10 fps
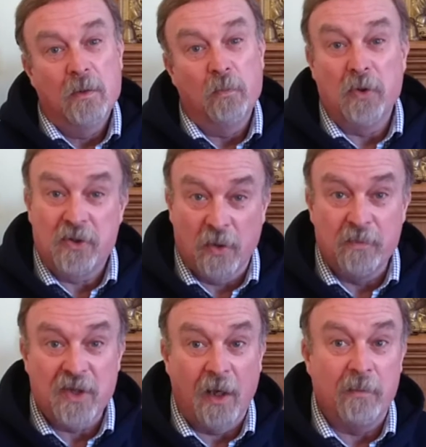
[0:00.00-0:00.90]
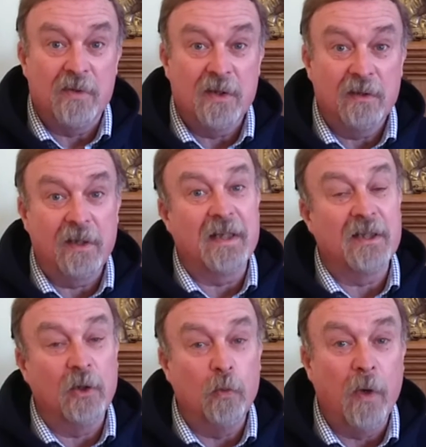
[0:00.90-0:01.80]
But sometimes
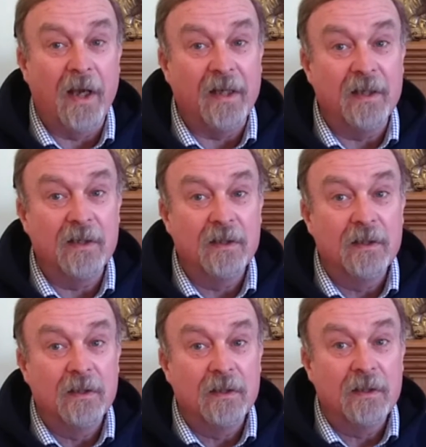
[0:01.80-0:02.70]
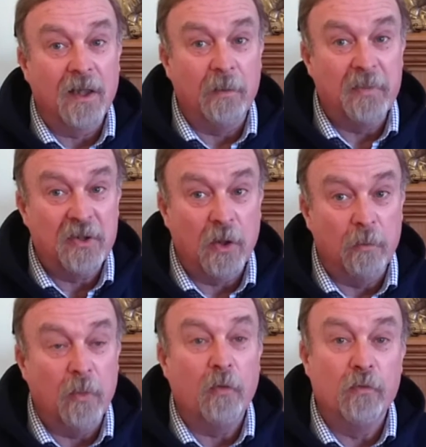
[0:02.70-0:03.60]
getting away can
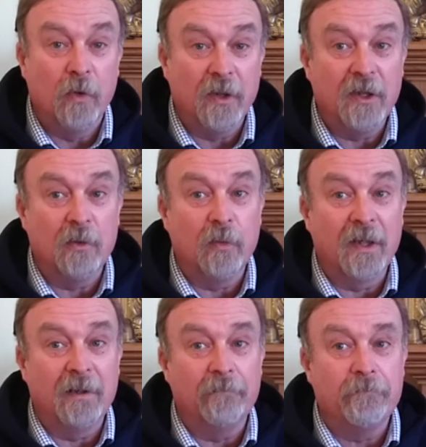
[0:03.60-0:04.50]
become running away.